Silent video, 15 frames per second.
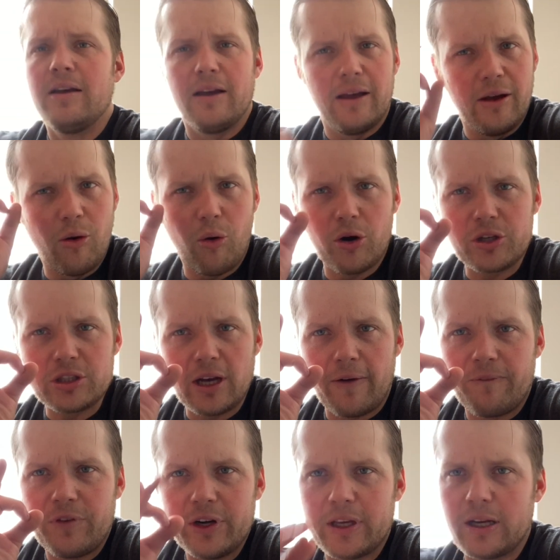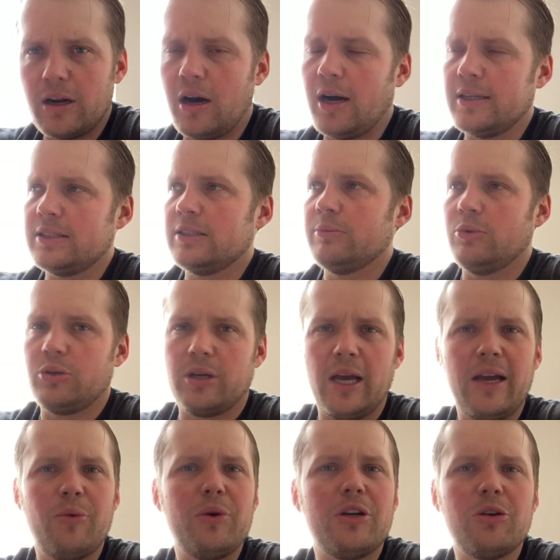It works out freaking awesome,
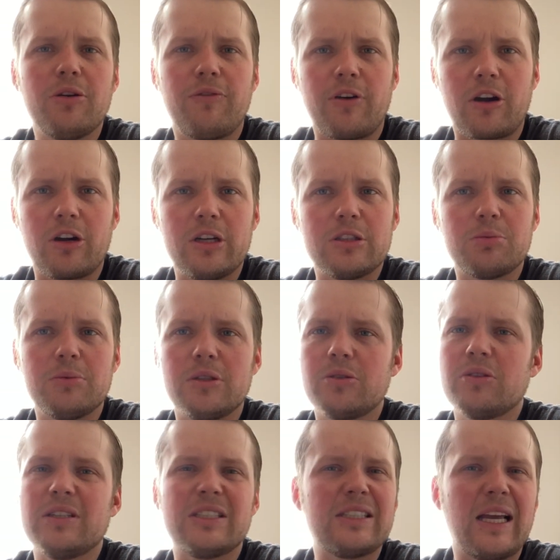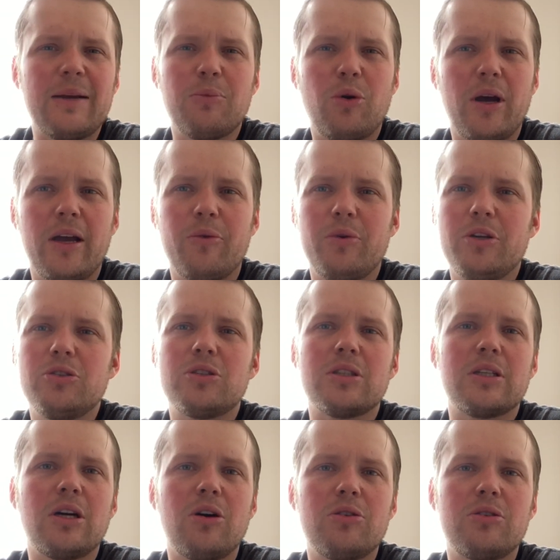okay? We do it for Christmas the same way. We
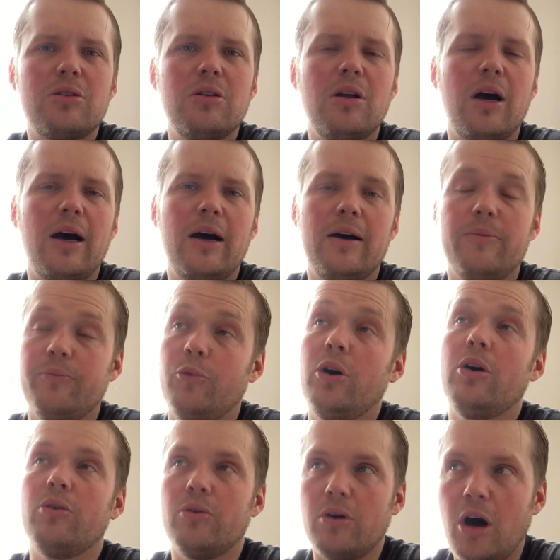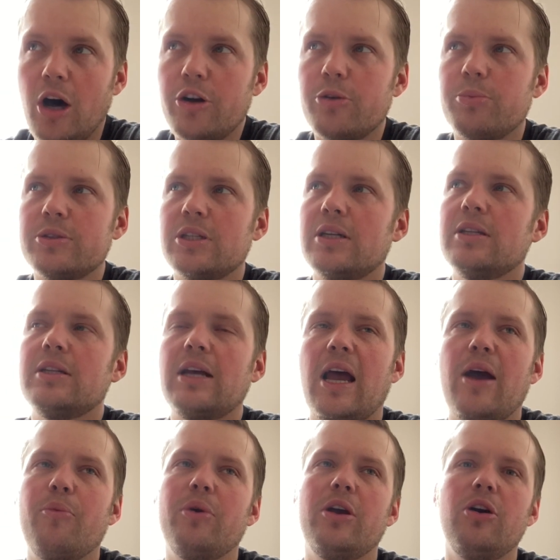usually go, uh, well, 100% of the
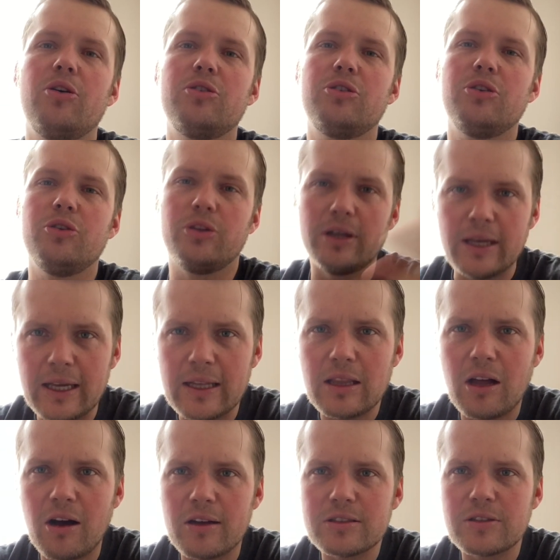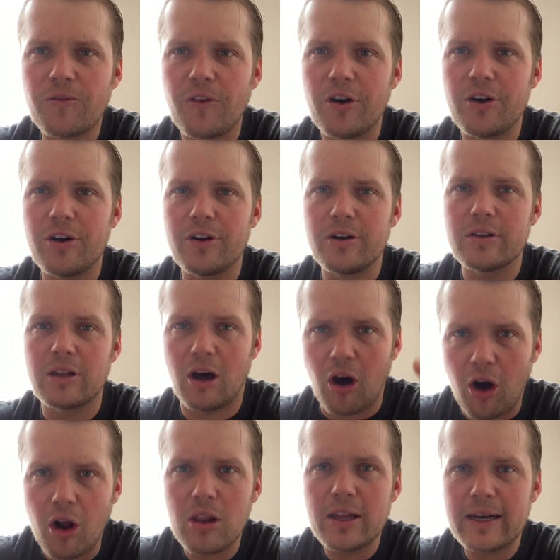time, we go to the in-laws for the
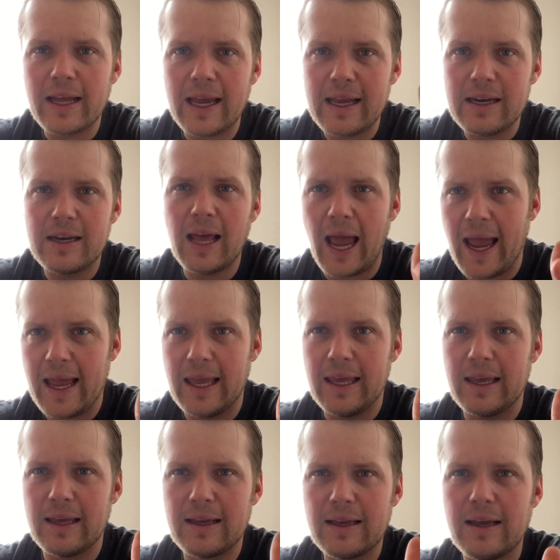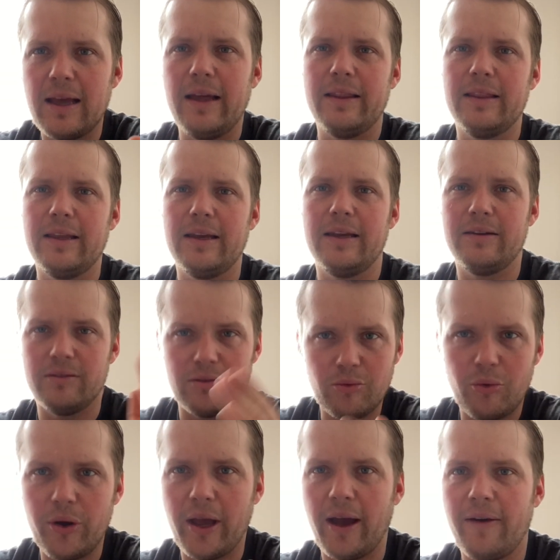holiday day, and then
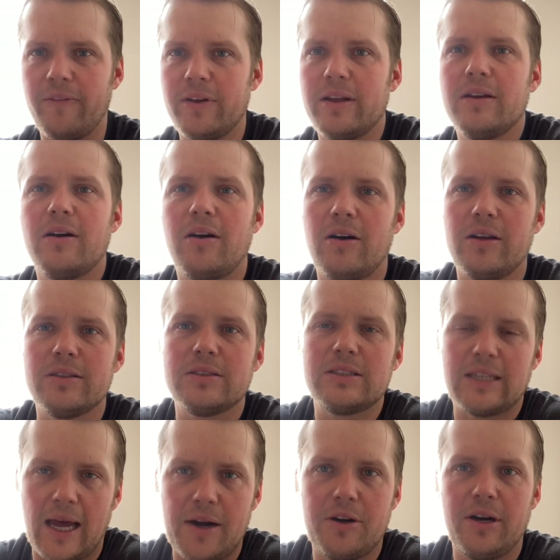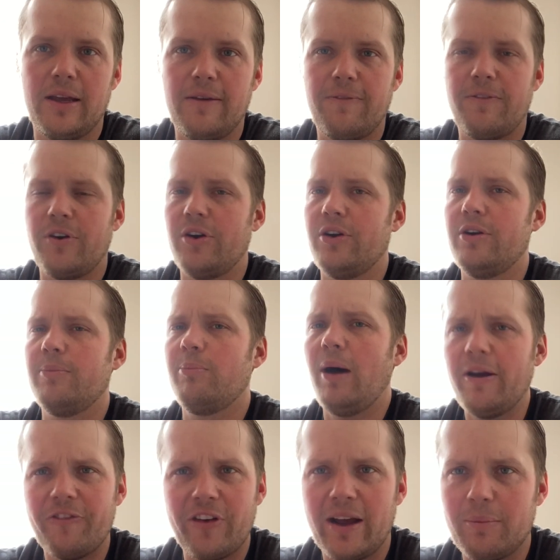we have it on Saturday for
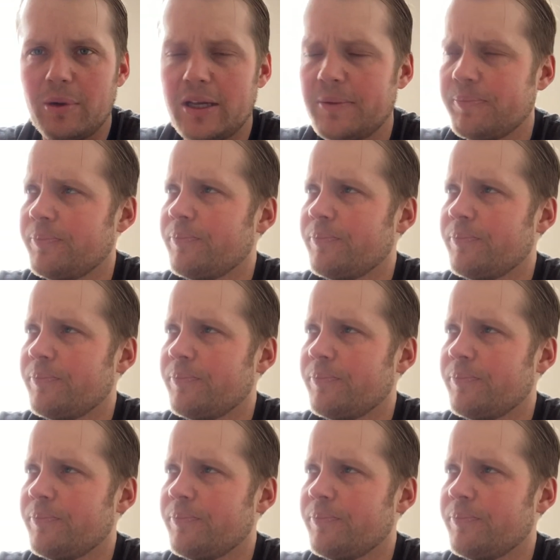my family,